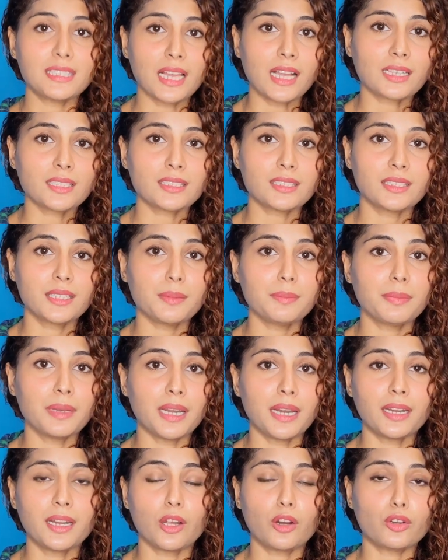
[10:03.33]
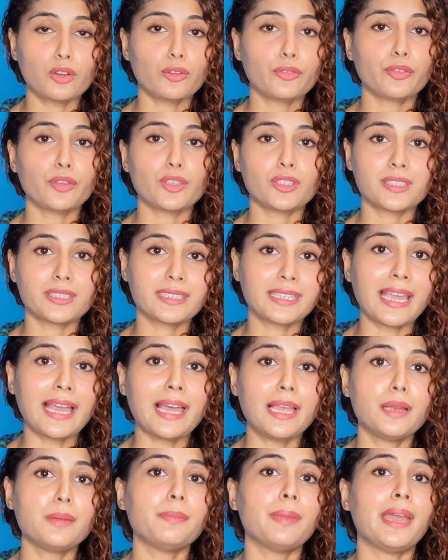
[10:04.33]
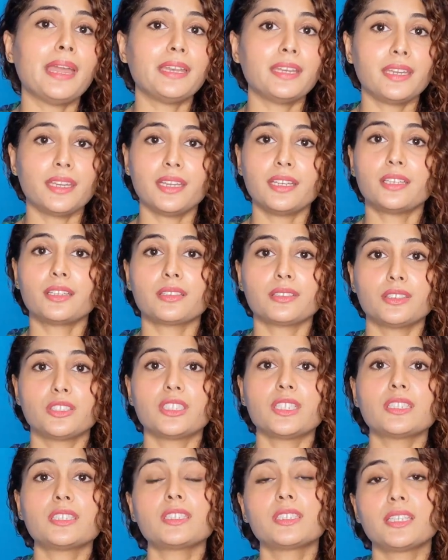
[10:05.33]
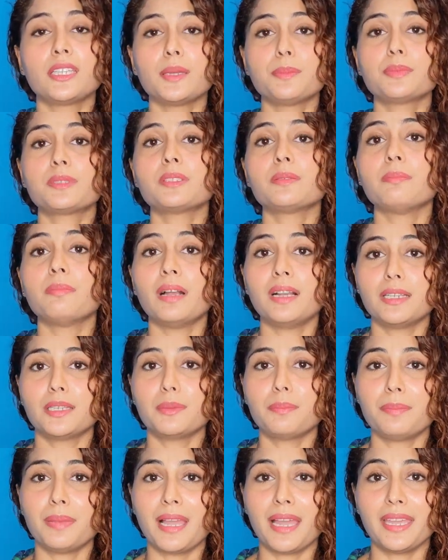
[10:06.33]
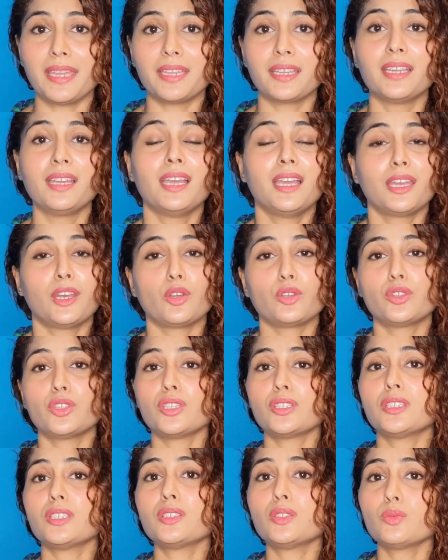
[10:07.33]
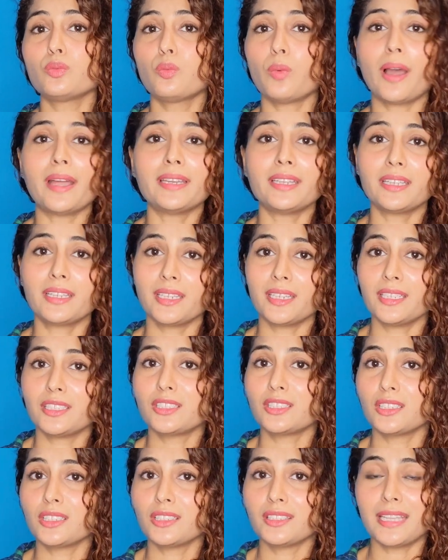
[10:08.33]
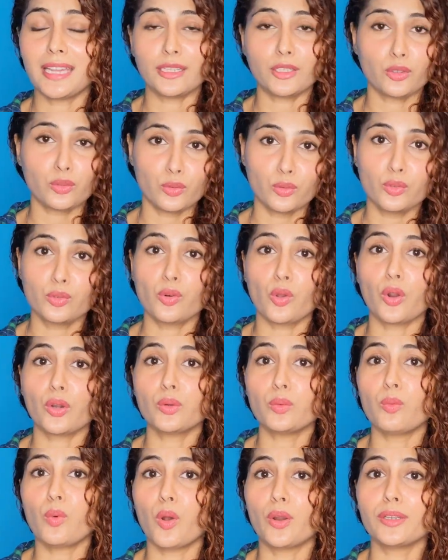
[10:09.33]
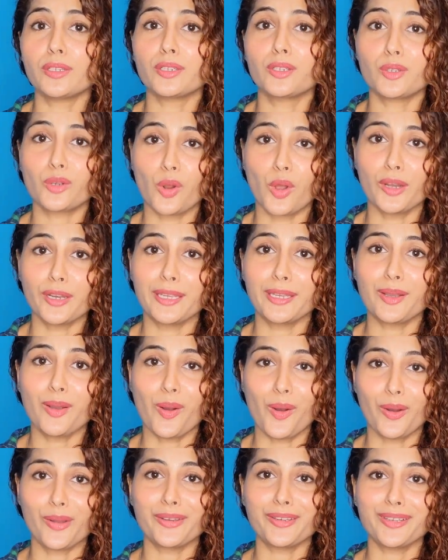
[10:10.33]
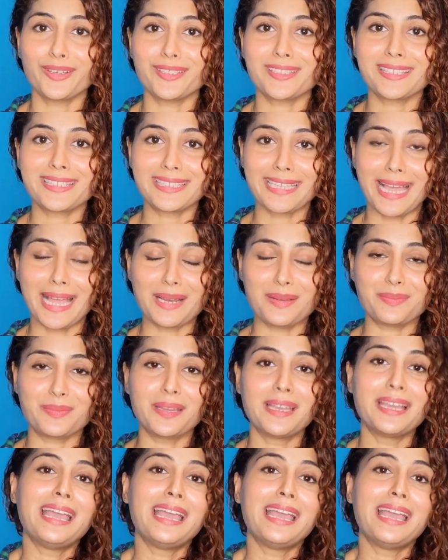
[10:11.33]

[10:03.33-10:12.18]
sucks the blood out of your scalp and it just keeps multiplying. Now this is one creature that you do not want crawling on your scalp.